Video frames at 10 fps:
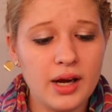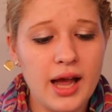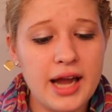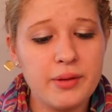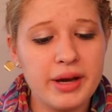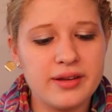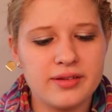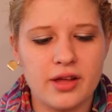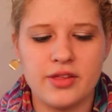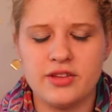
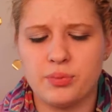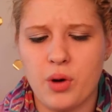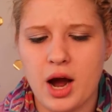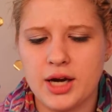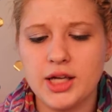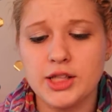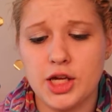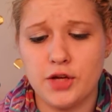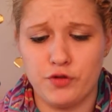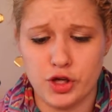Anyways, this product
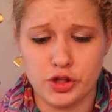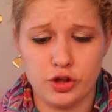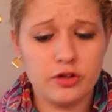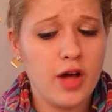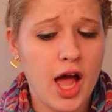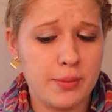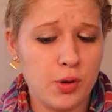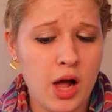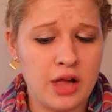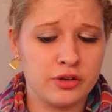features
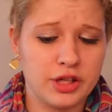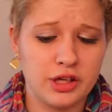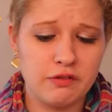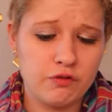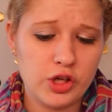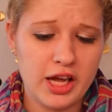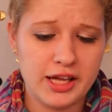hypoallergenic foot